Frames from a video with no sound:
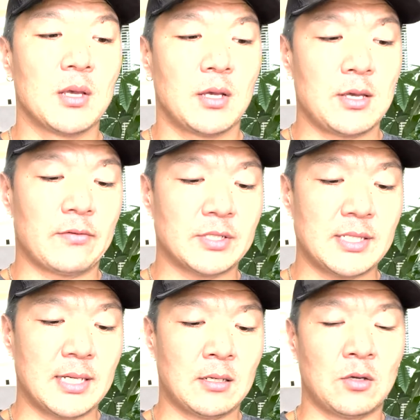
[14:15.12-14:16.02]
You ever
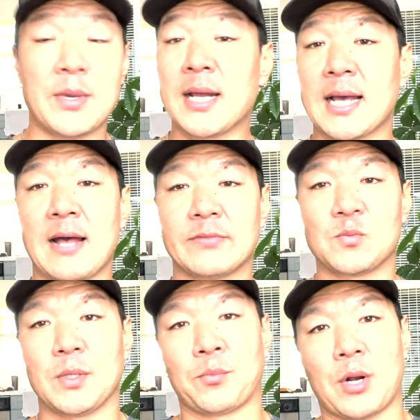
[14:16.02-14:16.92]
said, "Oh man, I have this
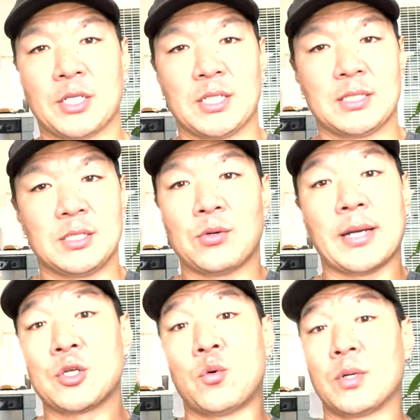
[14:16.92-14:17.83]
big project to do. I
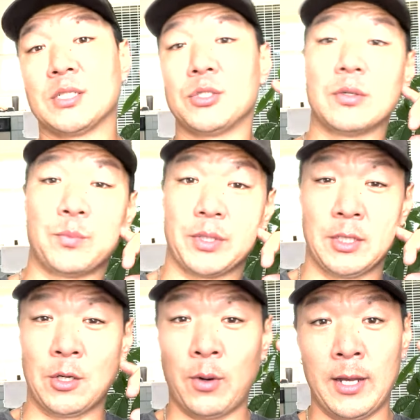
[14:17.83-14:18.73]
don't want to do it," but you
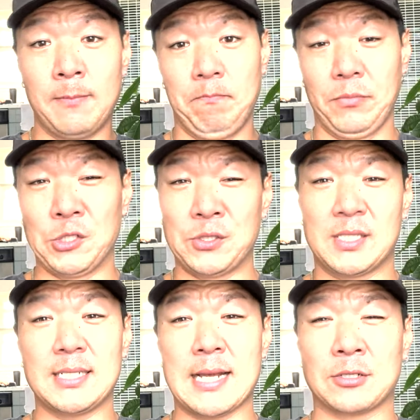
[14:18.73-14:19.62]
know what? You
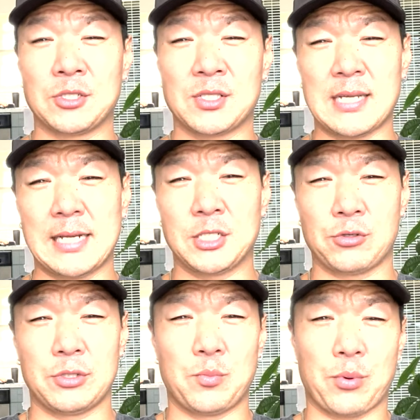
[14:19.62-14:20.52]
sit down, you decide to do
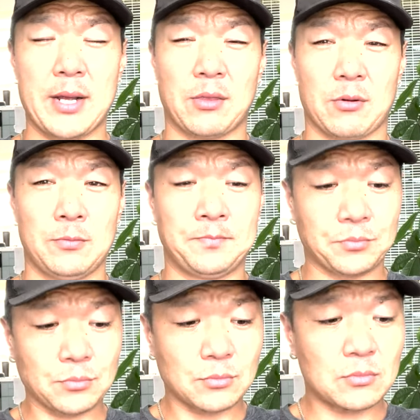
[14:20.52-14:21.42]
it, you break through,
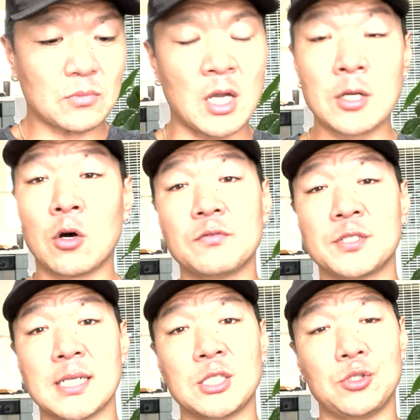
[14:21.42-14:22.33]
and all of a
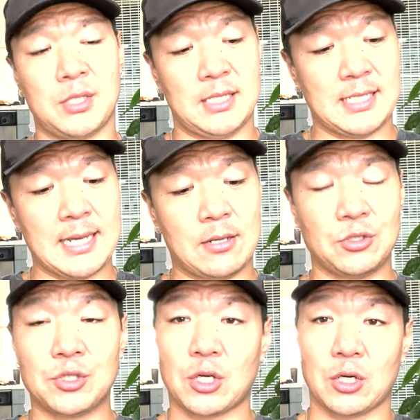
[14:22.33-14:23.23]
sudden you sit down,
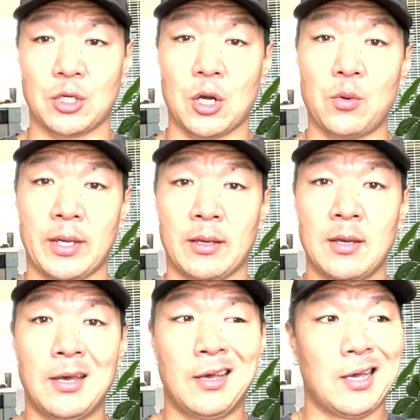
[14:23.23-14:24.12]
you start going,
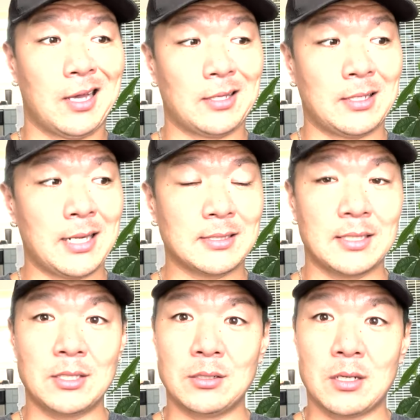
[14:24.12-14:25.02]
and the next
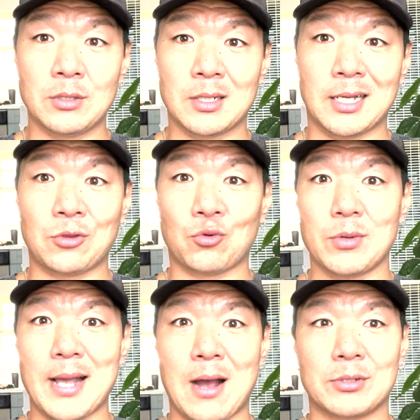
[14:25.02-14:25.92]
thing you know, you're like
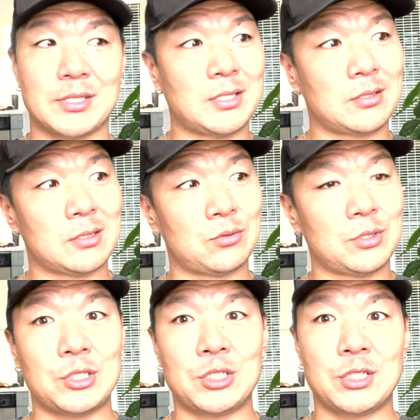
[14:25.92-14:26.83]
three hours in, you're like, "Holy
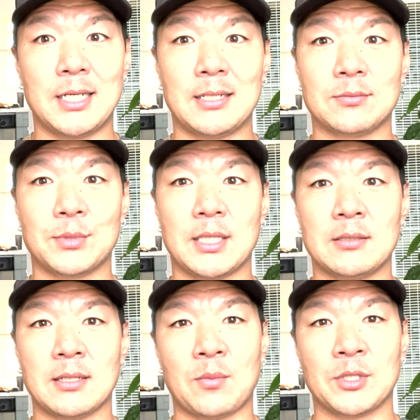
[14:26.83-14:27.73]
shit!" And be like,
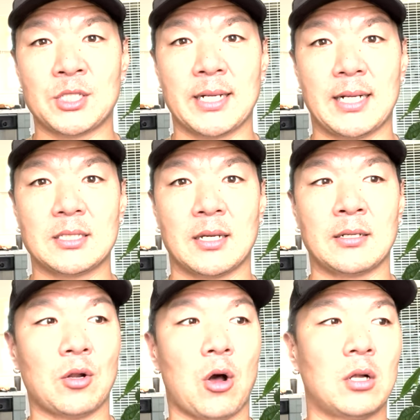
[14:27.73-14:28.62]
"Look how much I got
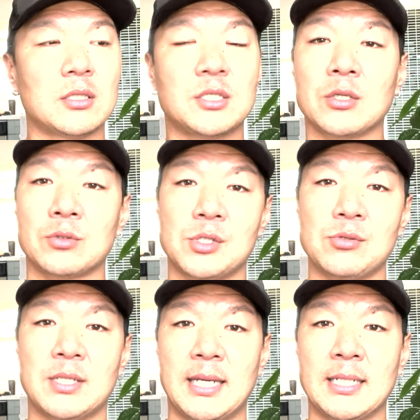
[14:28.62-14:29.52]
done." All it took was you
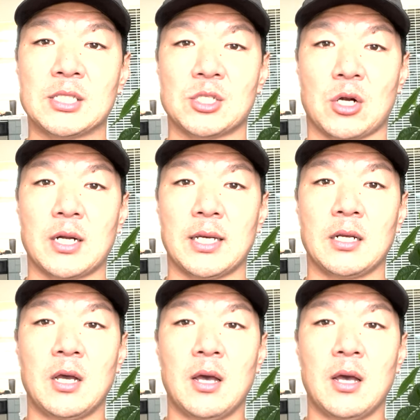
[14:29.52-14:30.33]
getting started